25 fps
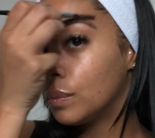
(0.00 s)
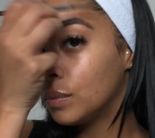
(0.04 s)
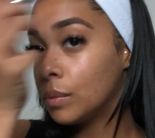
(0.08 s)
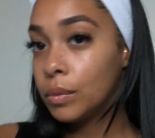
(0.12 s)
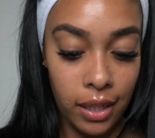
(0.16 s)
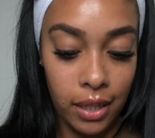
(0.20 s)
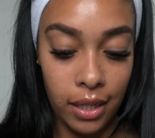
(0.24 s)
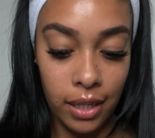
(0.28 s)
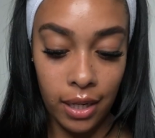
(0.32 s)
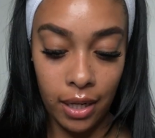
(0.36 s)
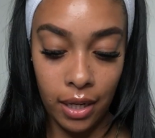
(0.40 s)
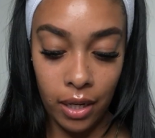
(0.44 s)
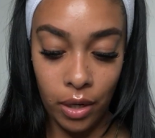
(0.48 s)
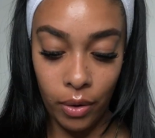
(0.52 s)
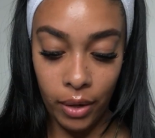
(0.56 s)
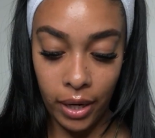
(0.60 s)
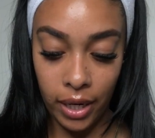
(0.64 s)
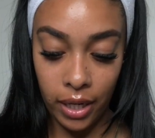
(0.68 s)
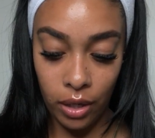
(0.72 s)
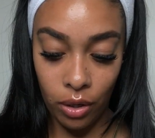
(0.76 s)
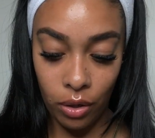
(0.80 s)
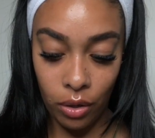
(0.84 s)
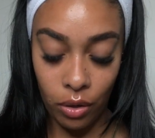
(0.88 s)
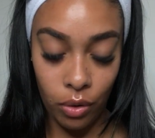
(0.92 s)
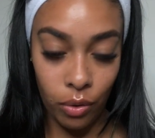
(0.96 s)
Now I
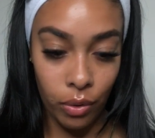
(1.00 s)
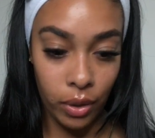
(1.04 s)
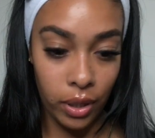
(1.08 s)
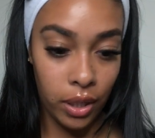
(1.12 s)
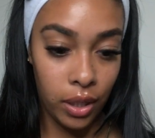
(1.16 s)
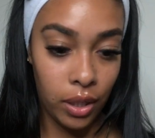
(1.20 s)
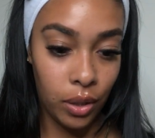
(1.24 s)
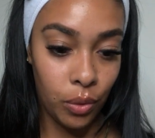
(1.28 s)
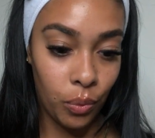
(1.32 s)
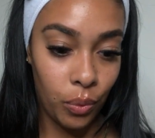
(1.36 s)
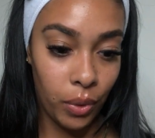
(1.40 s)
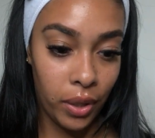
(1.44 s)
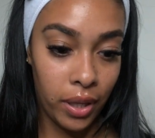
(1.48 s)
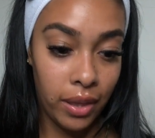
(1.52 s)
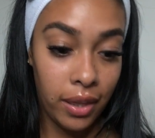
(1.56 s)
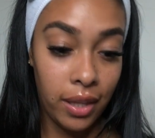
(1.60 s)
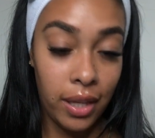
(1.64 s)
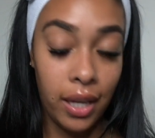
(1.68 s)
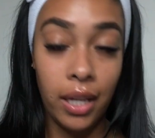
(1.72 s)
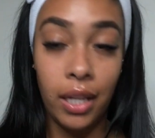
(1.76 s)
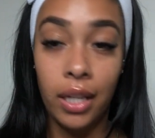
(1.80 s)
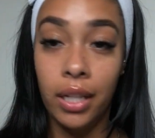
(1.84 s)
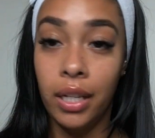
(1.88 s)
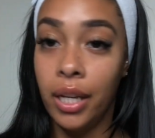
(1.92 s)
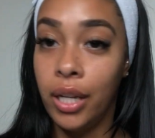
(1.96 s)
go in with
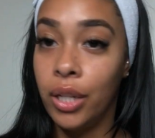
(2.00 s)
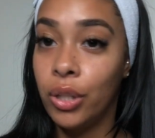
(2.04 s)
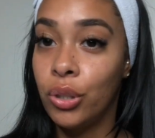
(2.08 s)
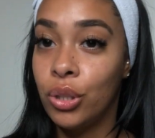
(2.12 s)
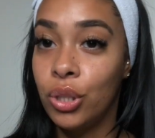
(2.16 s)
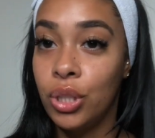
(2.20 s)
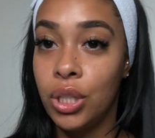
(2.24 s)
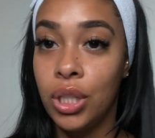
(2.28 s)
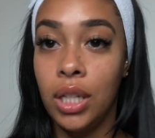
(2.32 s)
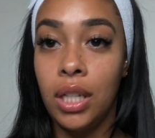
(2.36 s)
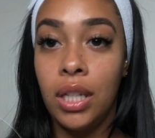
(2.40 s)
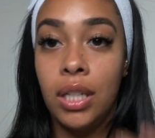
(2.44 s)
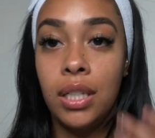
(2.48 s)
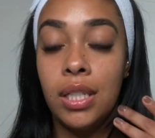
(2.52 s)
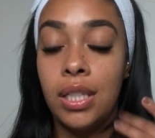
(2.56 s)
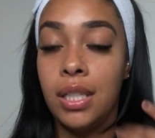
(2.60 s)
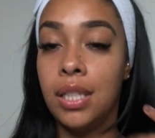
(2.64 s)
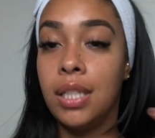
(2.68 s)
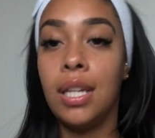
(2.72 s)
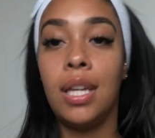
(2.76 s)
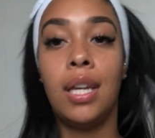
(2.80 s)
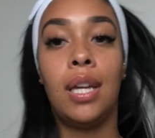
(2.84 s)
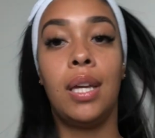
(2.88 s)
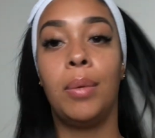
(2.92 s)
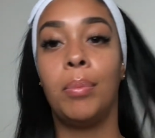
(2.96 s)
a lighter shade,
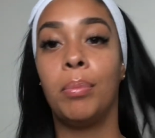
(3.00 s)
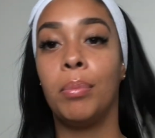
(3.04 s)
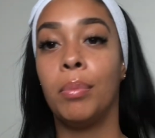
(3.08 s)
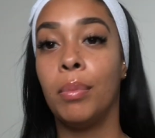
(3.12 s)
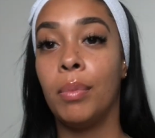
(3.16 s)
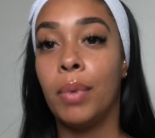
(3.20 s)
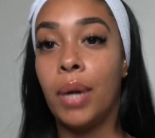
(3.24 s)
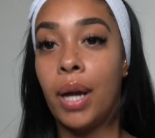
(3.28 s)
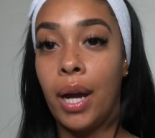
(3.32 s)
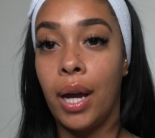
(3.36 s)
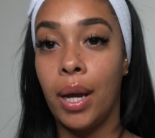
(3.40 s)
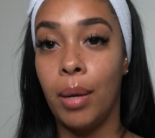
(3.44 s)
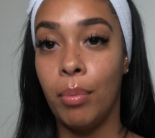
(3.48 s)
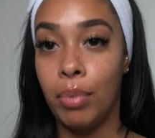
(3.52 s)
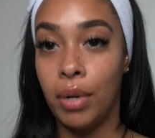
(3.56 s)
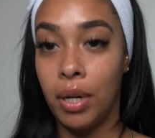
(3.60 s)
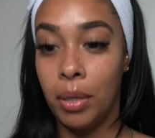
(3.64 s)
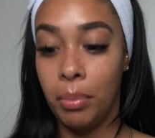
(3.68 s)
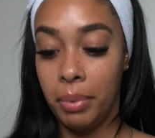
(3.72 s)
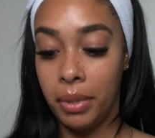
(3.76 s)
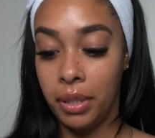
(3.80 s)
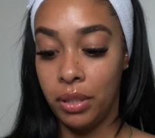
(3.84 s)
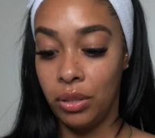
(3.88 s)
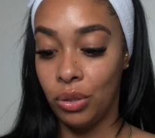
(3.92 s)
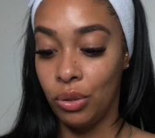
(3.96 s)
same eyebrow
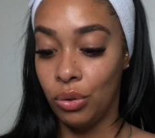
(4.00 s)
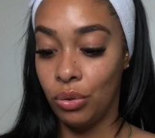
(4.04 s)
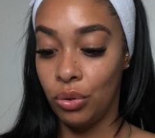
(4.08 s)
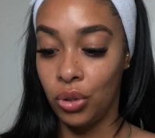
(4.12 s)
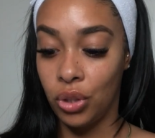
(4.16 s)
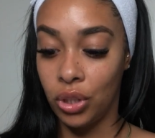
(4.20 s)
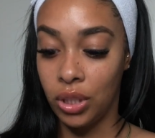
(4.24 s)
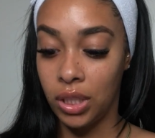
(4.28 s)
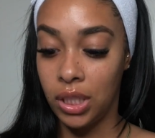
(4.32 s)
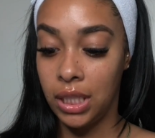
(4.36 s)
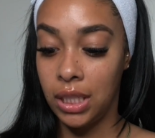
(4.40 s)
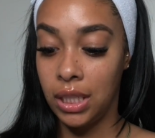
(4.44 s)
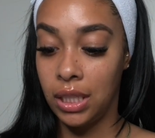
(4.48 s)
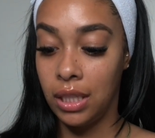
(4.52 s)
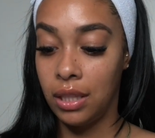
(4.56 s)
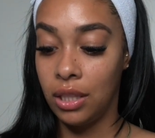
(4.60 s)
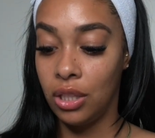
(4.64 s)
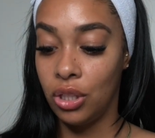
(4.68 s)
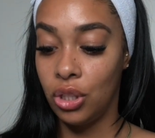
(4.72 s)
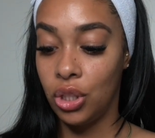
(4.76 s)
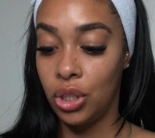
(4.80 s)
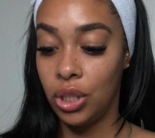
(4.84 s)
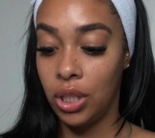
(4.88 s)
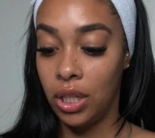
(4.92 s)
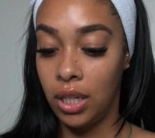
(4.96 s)
pencil, just in the
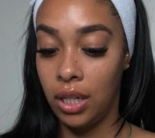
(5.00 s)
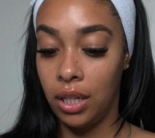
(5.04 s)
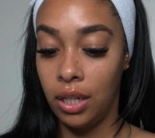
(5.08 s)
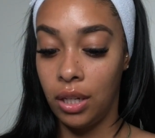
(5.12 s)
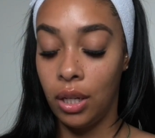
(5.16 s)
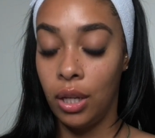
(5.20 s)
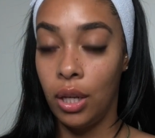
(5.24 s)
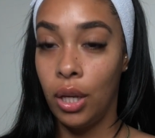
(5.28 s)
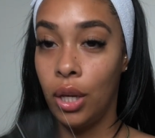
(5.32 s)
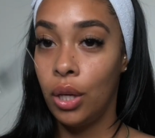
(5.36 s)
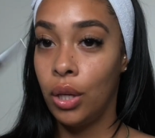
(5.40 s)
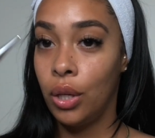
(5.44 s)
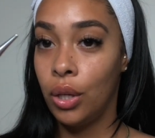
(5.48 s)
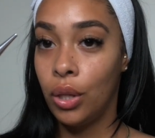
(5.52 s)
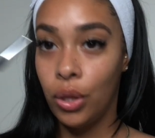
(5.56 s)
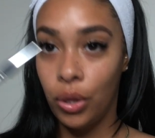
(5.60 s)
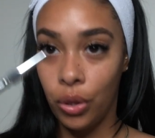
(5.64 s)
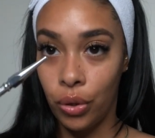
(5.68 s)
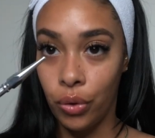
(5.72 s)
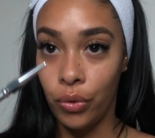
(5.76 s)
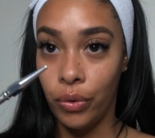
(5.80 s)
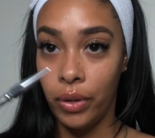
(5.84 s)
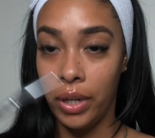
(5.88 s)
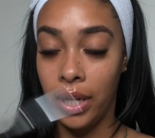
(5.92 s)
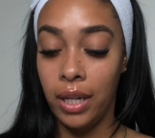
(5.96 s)
shade
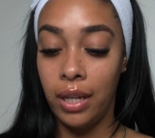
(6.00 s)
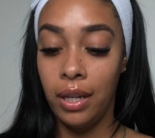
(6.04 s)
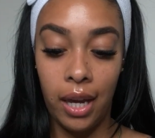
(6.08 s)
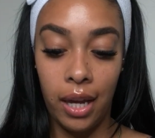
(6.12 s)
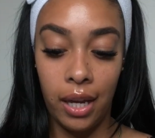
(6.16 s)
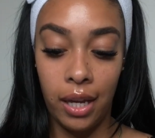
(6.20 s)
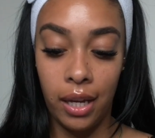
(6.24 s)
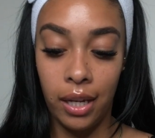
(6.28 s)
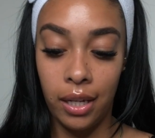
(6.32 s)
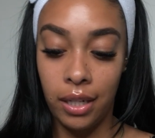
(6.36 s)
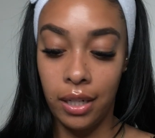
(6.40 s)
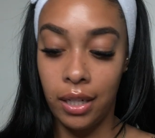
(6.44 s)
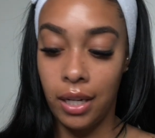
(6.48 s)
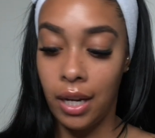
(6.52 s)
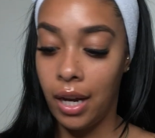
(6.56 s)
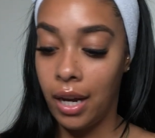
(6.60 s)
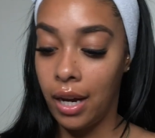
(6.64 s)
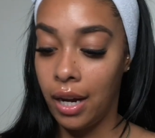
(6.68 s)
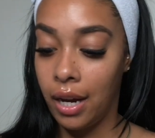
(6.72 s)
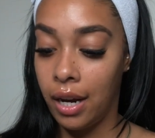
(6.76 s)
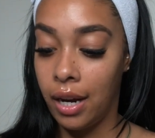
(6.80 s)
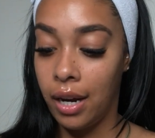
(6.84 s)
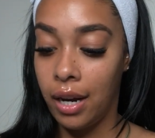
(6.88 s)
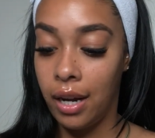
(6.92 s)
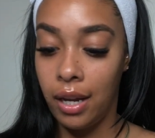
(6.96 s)
3, and
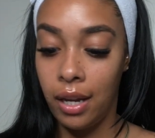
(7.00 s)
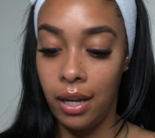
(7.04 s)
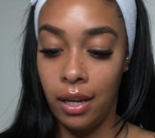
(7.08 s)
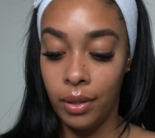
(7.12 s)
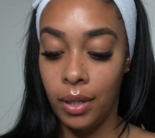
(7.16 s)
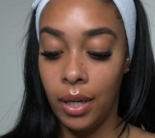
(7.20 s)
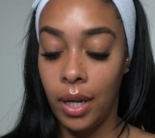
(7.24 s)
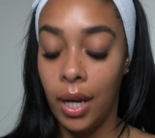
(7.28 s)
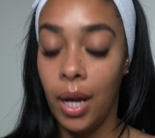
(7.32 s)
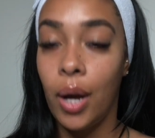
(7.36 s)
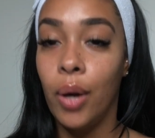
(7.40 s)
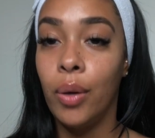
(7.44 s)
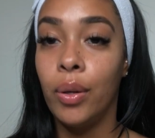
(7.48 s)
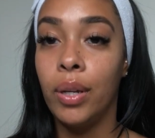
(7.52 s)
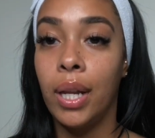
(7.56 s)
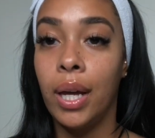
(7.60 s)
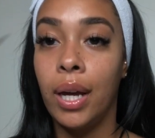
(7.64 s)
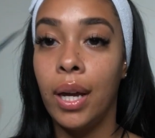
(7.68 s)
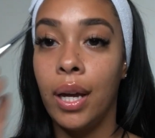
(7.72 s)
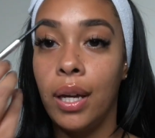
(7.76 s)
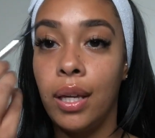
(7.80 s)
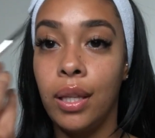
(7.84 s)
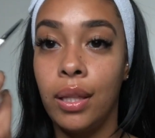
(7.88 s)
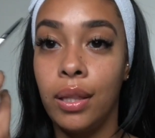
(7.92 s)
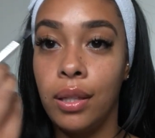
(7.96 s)
I
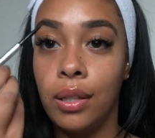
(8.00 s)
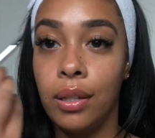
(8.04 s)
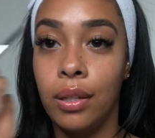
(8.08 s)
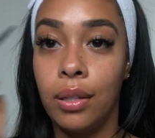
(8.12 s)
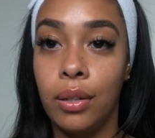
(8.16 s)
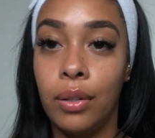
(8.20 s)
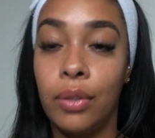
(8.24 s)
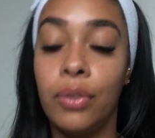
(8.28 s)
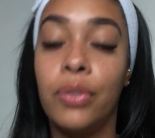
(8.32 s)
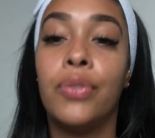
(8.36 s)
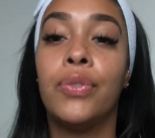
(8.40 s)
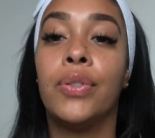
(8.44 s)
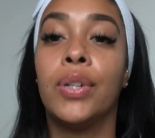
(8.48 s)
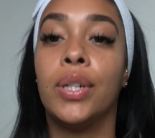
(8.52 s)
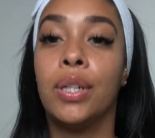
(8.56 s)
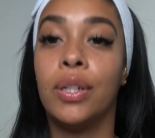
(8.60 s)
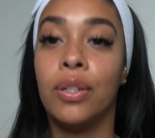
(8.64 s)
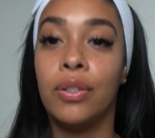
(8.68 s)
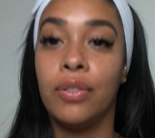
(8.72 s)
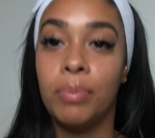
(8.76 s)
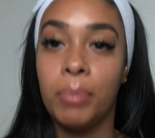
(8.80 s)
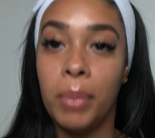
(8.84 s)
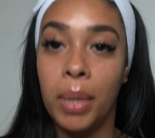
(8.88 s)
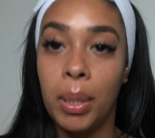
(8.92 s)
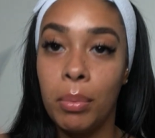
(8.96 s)
outline the front of
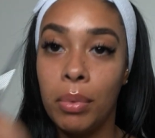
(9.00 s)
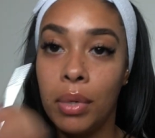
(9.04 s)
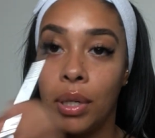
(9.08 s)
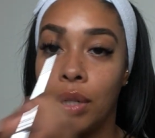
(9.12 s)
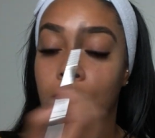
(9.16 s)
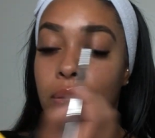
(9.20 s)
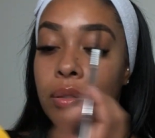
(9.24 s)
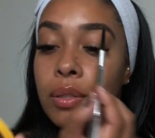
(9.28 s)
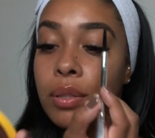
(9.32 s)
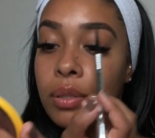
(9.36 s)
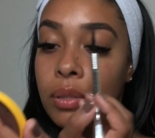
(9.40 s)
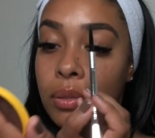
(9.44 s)
my brows.